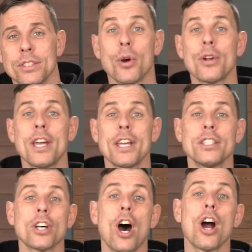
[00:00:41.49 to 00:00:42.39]
Broda
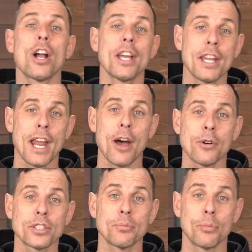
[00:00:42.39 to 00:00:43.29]
is our
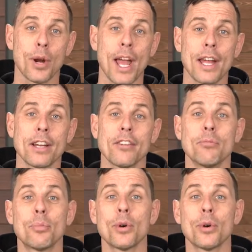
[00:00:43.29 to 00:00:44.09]
in-house brand of